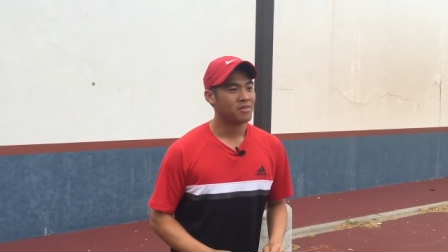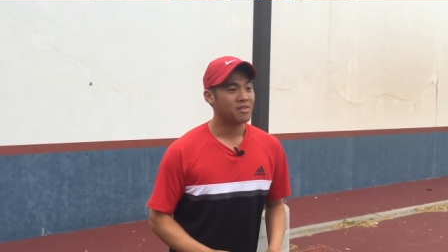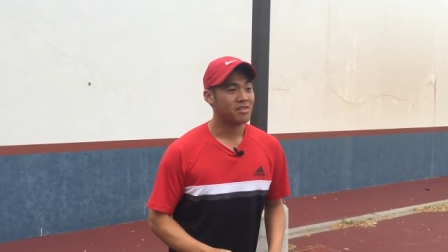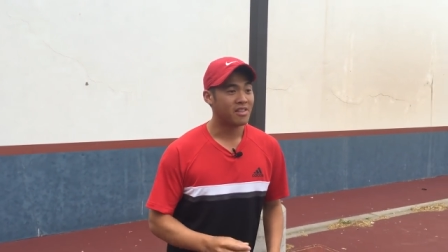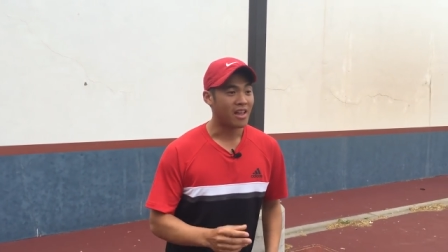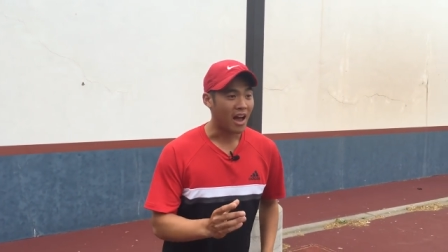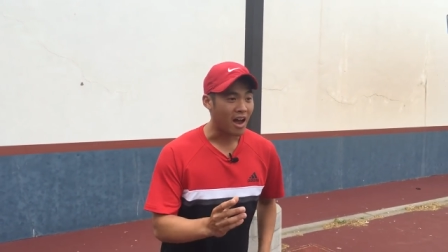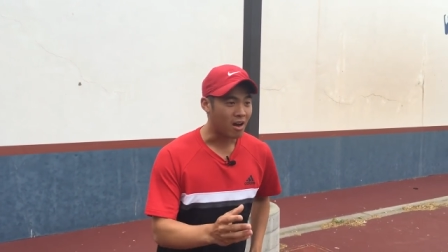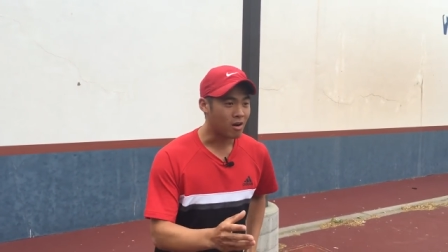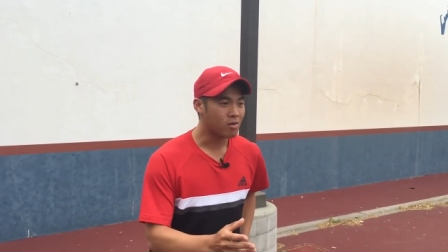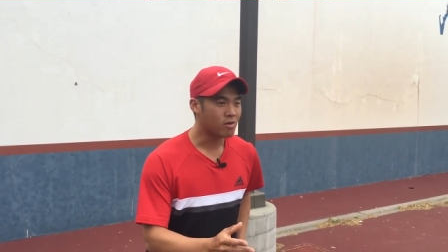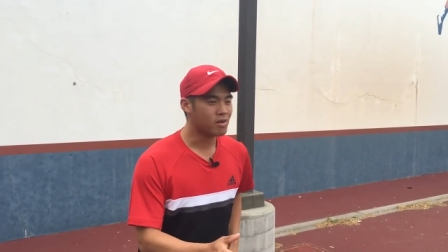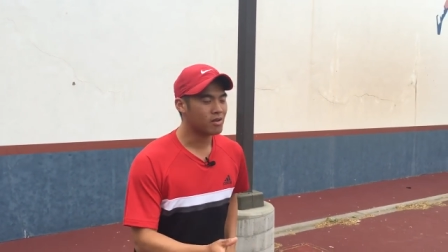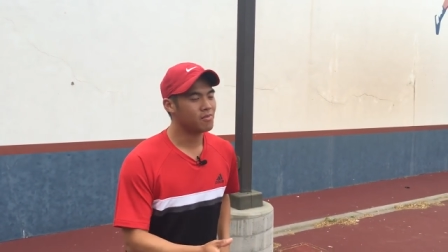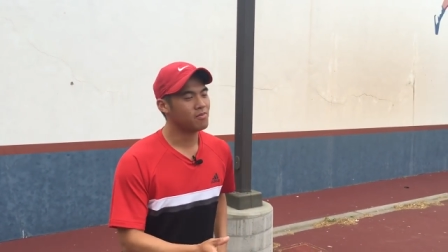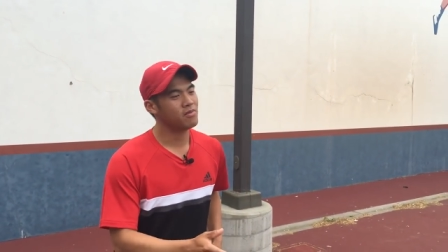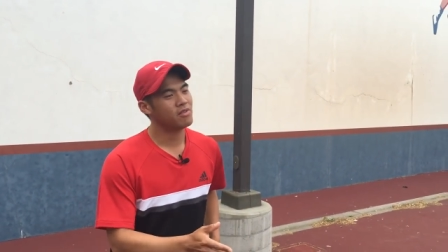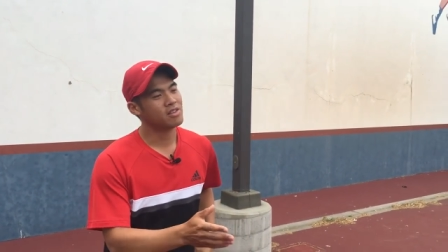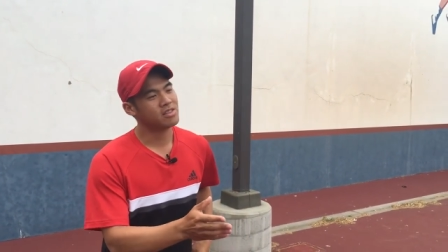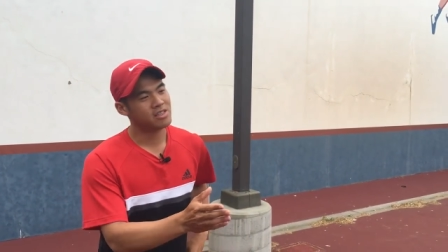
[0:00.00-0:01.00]
Now,
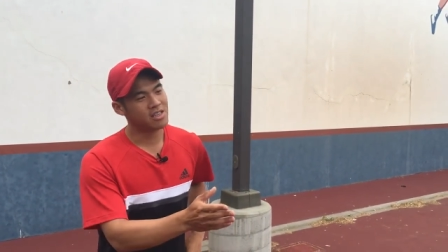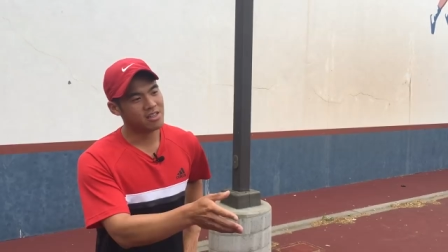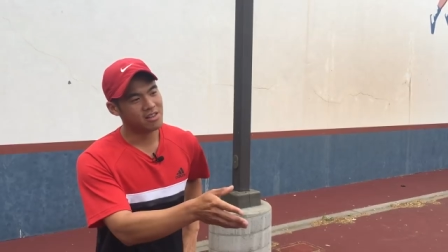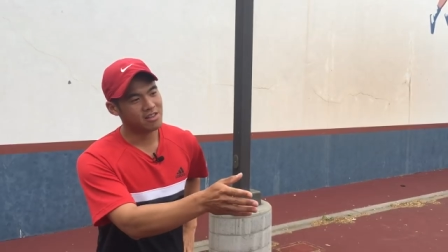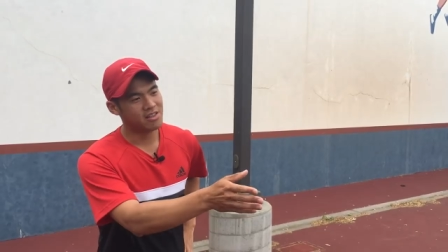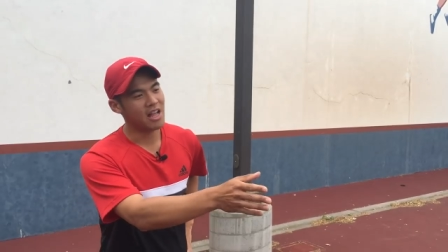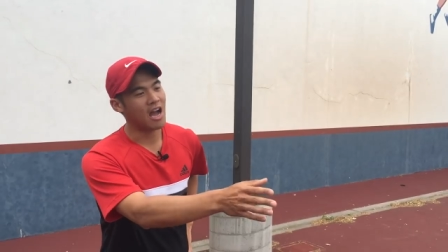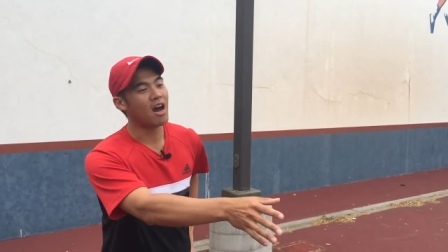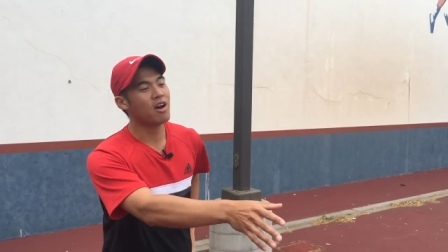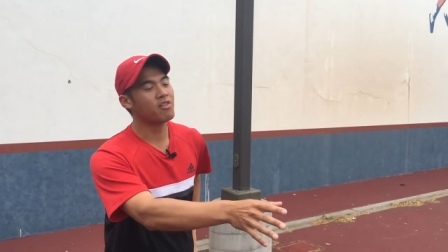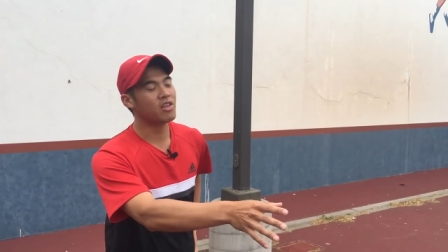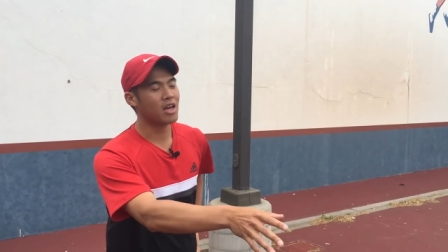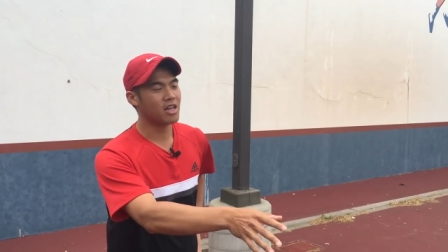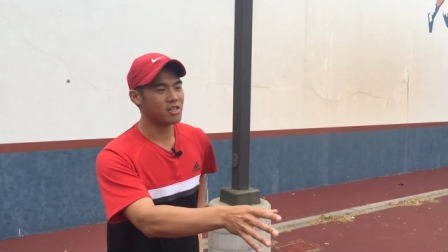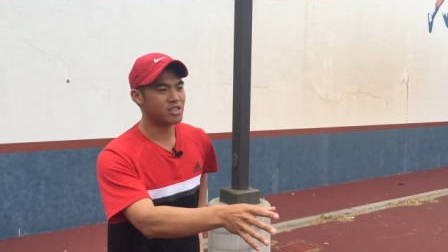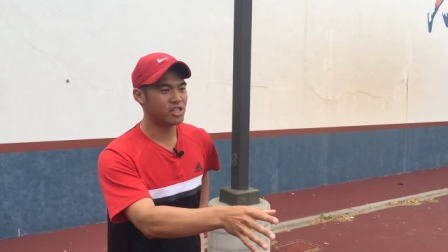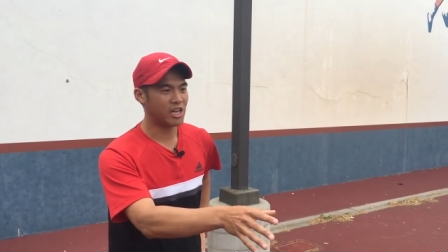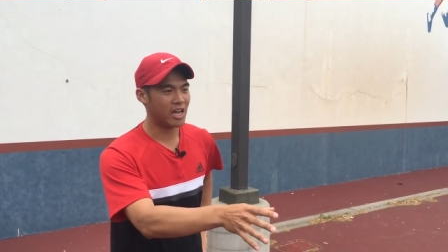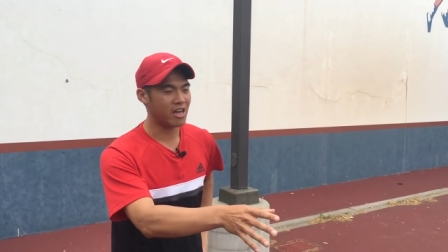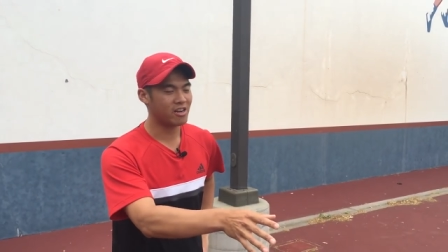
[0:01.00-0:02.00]
see, now
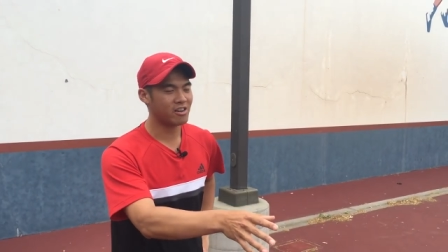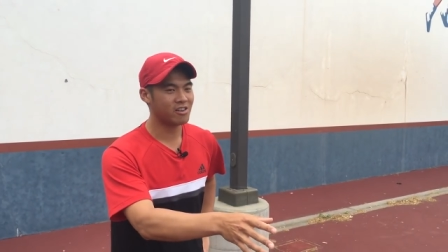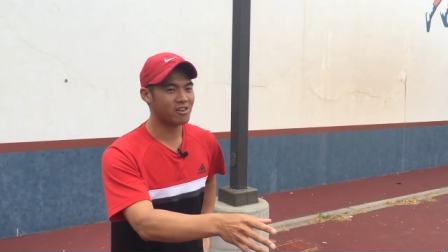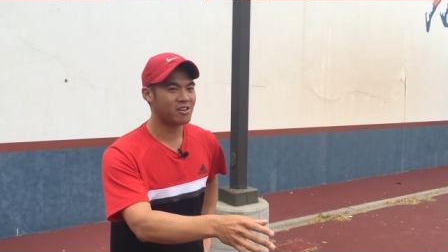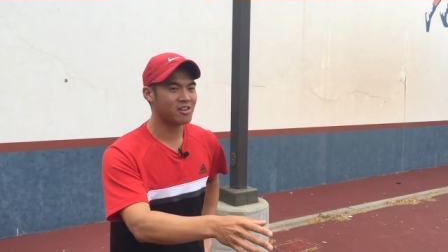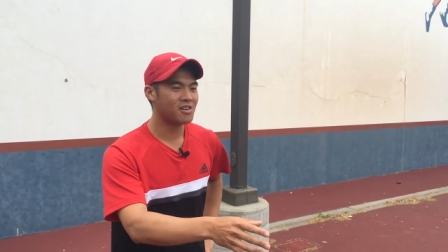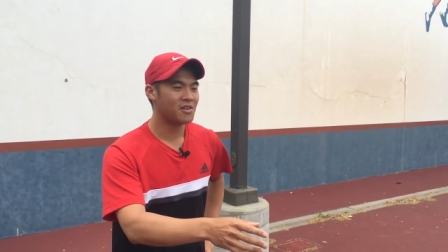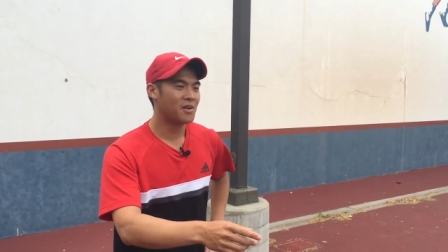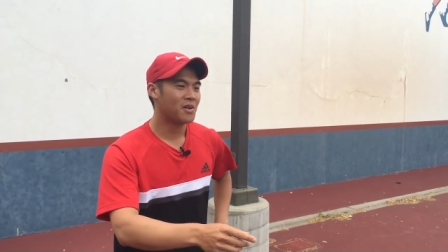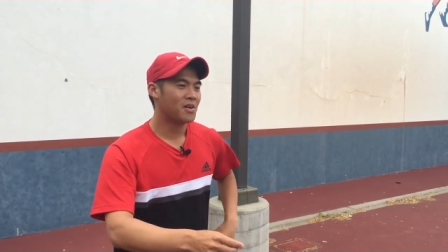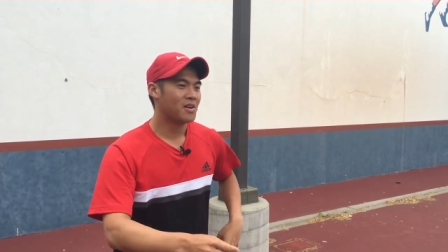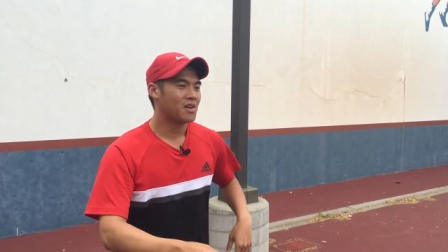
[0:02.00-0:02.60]
that janitor